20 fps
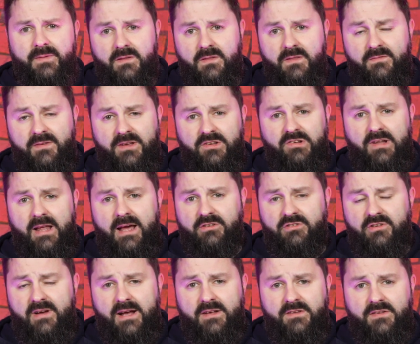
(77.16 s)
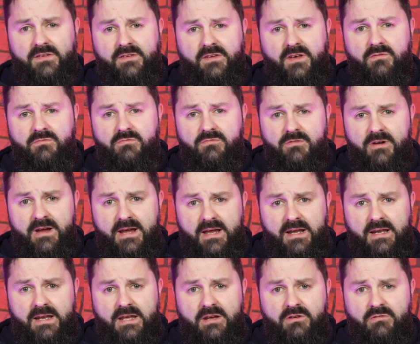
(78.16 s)
The visualizer acts as a
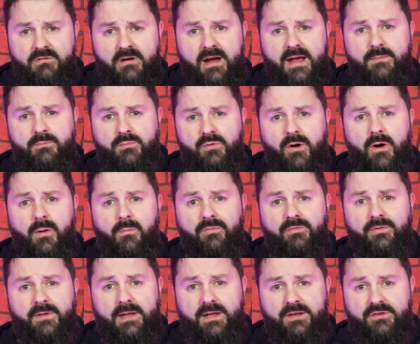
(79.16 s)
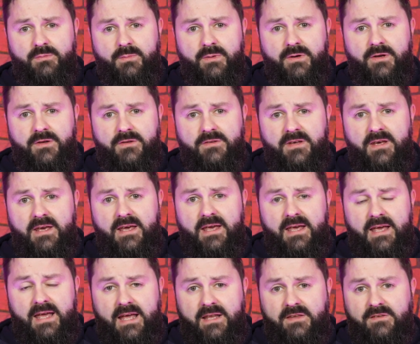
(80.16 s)
really great prop for this because
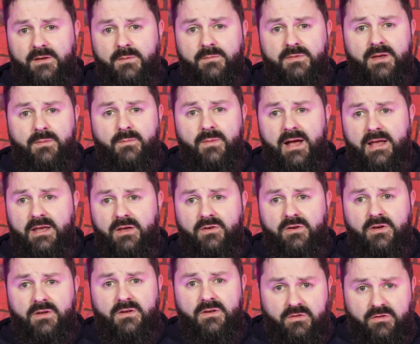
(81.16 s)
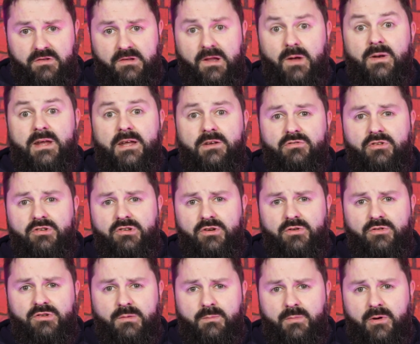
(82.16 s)
it's something where you can slowly
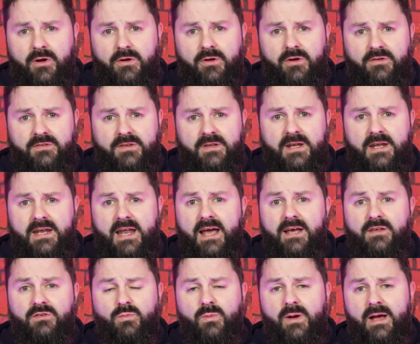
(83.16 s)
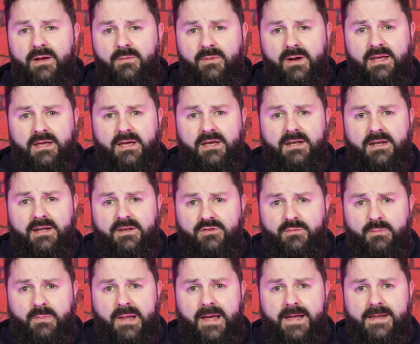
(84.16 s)
introduce your products in a nice way where you can
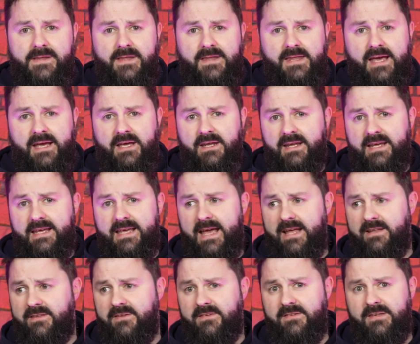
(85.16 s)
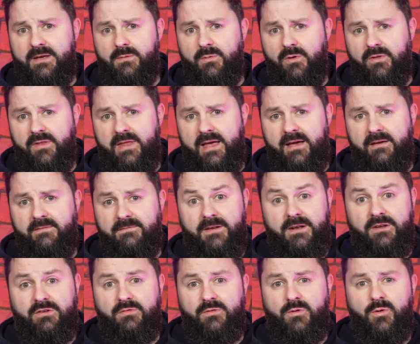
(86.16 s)
explain that they're going to get to see what their
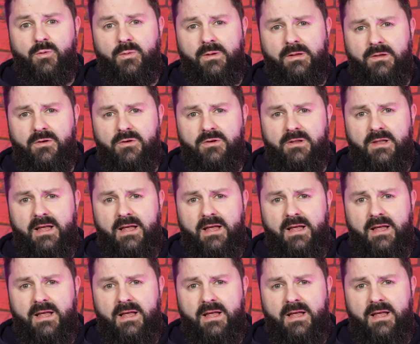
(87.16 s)
finished floor will look